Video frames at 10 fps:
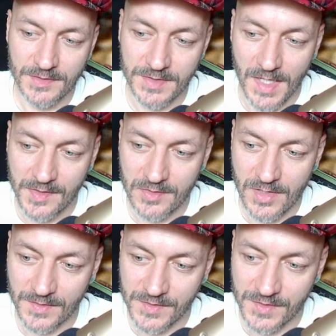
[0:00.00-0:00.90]
as you
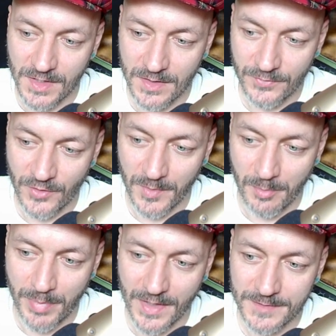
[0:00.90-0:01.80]
can see here, from the
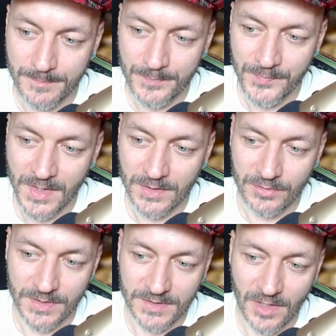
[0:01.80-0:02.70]
bottom
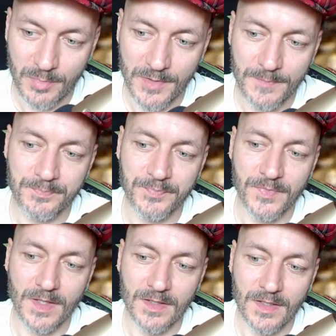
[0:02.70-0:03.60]
to the top,
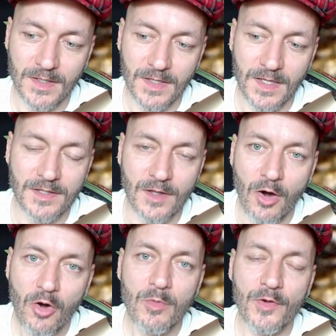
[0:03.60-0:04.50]
in
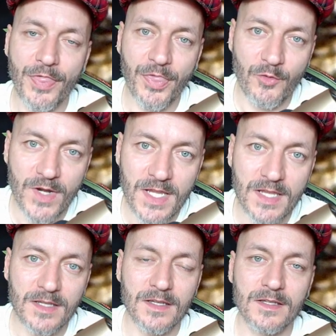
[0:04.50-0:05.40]
almost
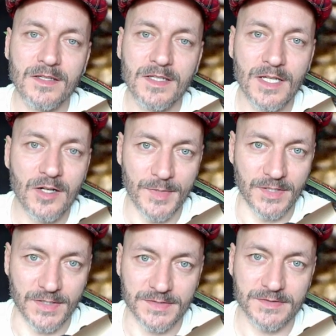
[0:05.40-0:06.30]
3
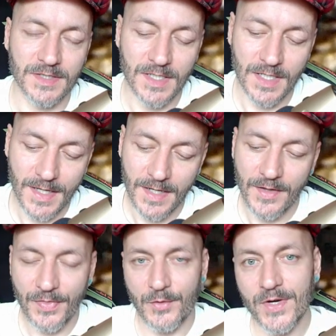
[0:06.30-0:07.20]
kilometers.
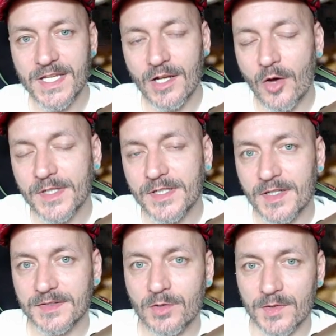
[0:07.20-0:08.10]
3
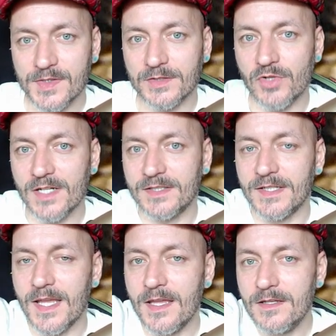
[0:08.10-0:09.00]
kilometers
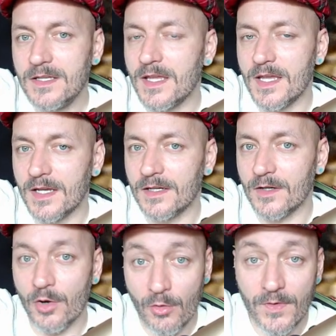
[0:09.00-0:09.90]
constructed in the air
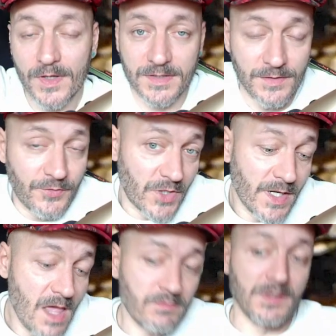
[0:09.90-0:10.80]
over different
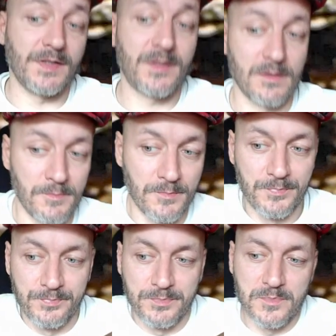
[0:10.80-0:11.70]
levels.
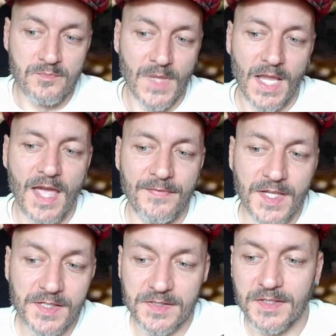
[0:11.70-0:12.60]
And
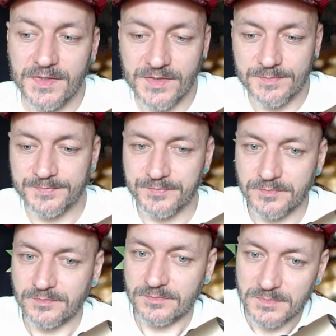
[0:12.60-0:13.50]
this is
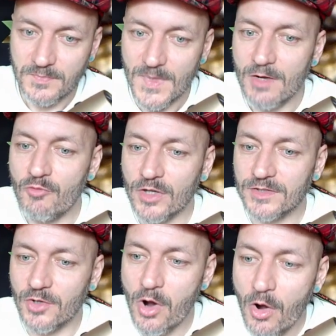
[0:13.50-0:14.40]
what
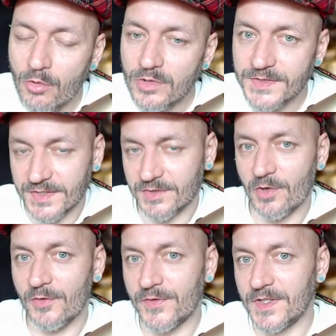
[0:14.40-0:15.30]
the whole
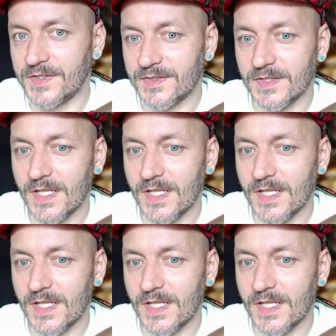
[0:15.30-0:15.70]
surface